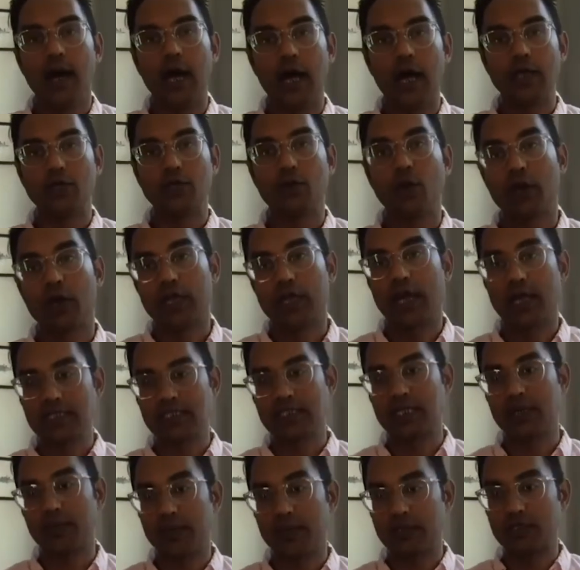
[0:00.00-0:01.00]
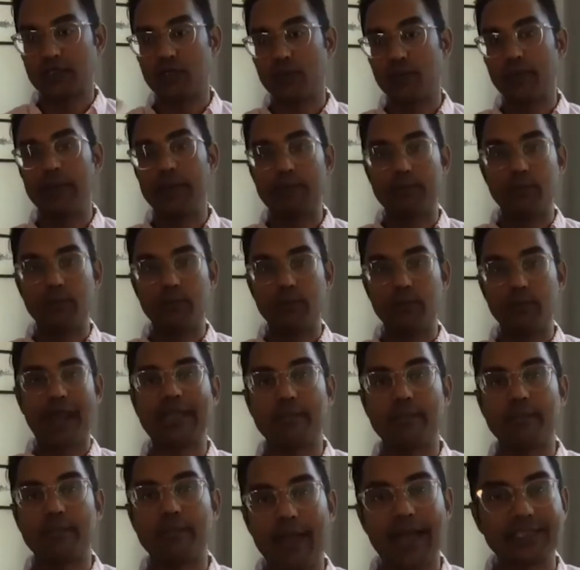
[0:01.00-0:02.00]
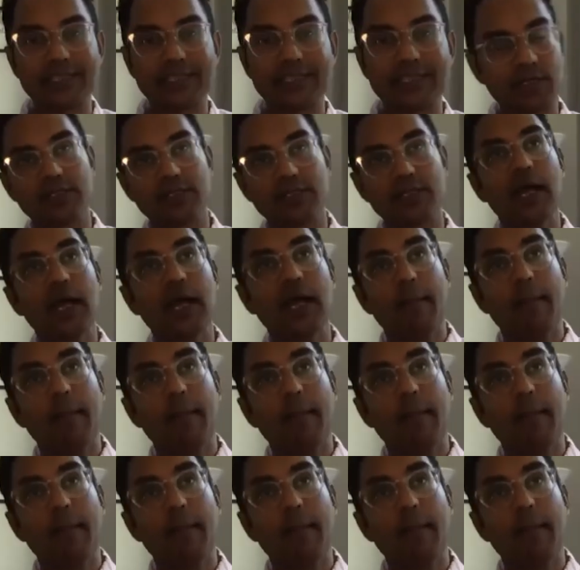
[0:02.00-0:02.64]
your customers to be brand ambassadors.